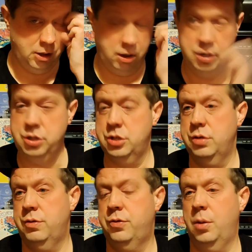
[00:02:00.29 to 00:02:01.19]

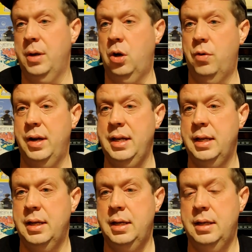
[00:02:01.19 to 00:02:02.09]
across from it
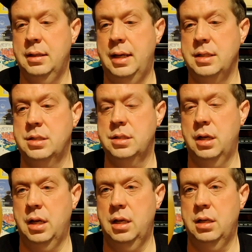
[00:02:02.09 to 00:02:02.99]
already. Let's
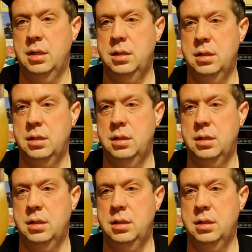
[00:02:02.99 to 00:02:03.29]
get